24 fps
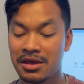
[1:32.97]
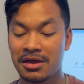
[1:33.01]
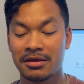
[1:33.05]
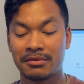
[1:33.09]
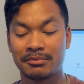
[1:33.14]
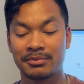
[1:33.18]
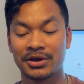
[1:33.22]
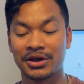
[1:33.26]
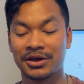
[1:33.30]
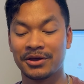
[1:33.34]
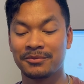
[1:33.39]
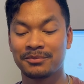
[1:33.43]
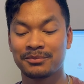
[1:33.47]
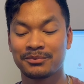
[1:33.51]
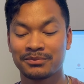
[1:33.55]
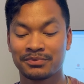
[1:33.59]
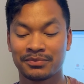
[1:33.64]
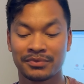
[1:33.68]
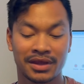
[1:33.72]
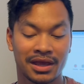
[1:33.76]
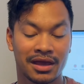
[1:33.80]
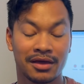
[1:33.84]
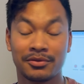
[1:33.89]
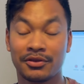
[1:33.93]
But
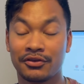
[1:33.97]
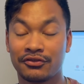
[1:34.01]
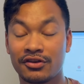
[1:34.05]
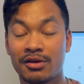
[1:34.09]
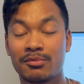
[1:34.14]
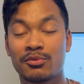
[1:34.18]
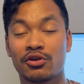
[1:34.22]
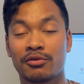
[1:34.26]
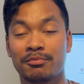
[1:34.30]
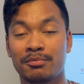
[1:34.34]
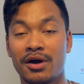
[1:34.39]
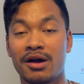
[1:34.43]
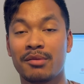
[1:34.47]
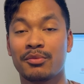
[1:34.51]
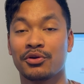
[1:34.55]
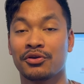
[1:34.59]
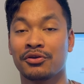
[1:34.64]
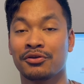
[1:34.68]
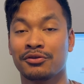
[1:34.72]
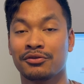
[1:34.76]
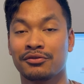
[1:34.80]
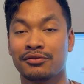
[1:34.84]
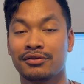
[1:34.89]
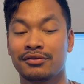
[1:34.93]
the Summer of
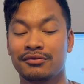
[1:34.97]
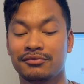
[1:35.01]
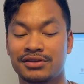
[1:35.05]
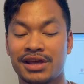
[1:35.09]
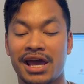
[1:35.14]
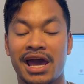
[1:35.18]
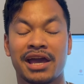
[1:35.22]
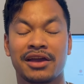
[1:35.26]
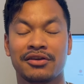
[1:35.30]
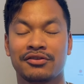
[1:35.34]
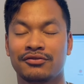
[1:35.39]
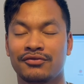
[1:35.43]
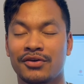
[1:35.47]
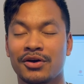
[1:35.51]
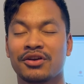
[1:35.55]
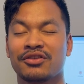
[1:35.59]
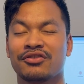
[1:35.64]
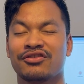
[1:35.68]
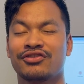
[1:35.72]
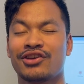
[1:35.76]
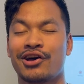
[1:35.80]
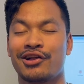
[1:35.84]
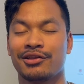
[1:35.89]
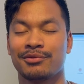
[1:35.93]
Bummer tag is fucking
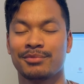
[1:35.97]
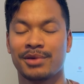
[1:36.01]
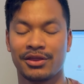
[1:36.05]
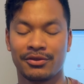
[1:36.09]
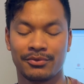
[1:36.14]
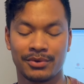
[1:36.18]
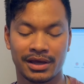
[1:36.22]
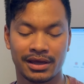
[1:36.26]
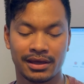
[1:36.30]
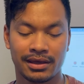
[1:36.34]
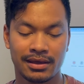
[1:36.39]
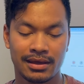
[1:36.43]
solid, by the way.